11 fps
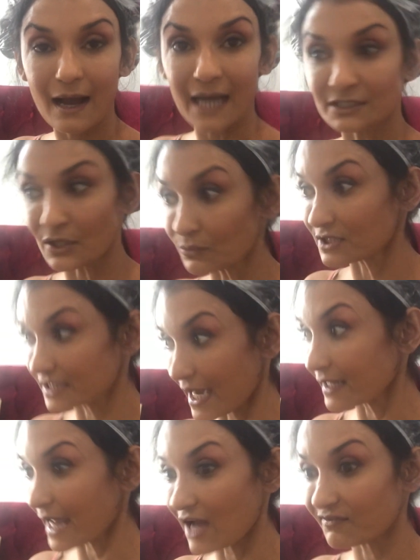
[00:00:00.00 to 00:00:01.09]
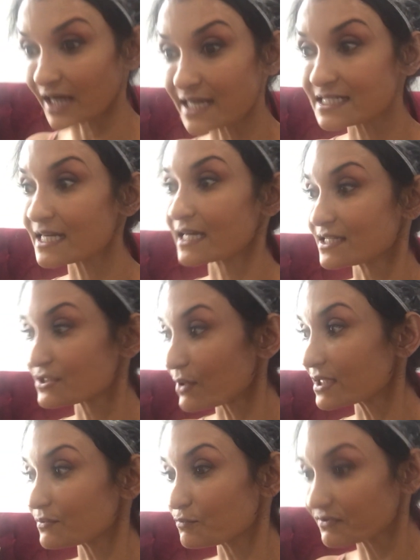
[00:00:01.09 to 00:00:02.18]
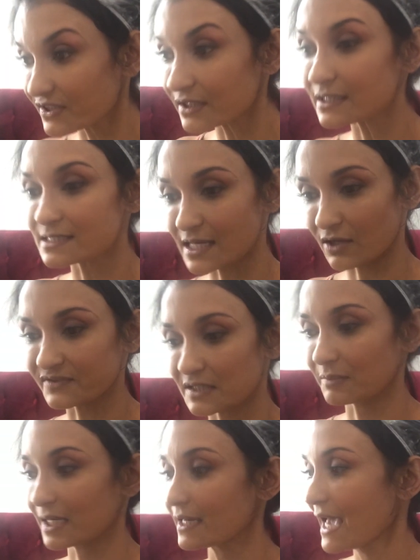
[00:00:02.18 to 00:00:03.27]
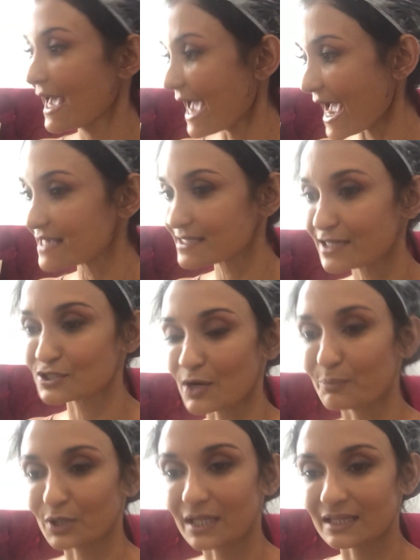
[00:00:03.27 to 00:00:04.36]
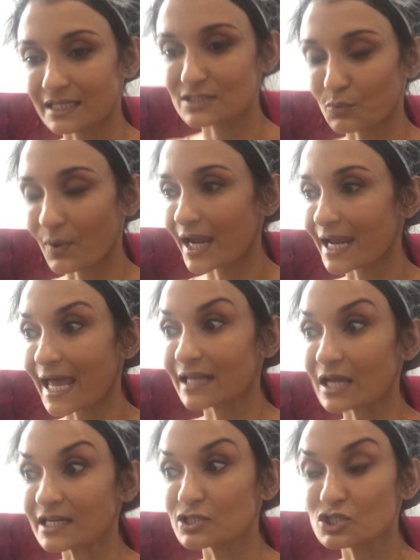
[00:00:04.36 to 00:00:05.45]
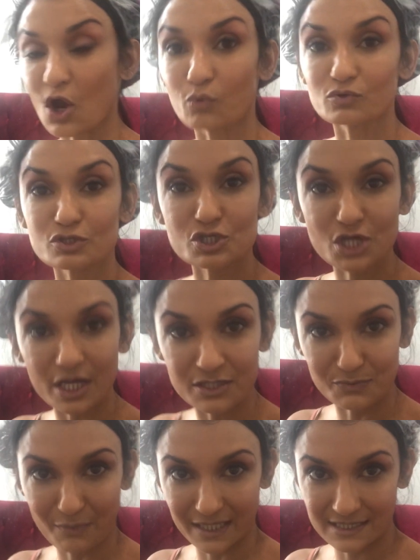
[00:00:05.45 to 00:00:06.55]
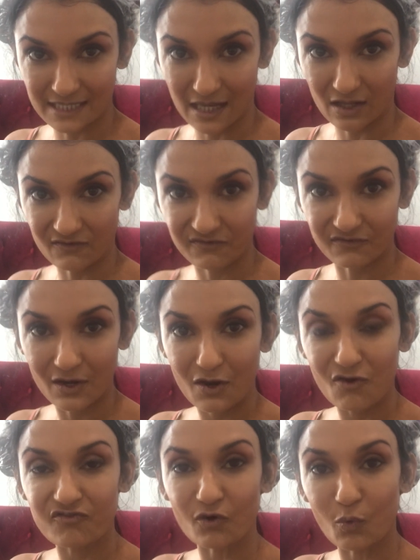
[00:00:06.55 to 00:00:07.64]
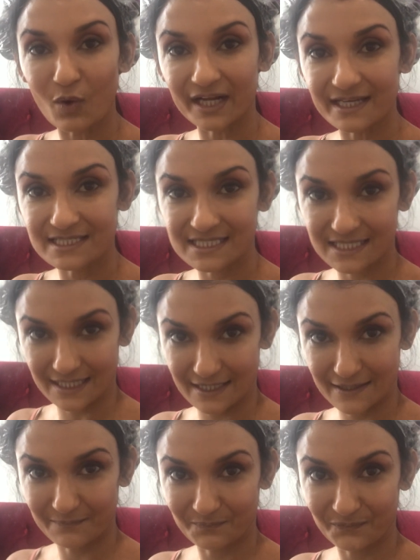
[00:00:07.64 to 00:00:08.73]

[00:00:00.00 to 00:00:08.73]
I don't yet have an idea. It's going to reveal itself to me as I start putting things away and I don't judge myself for what I see.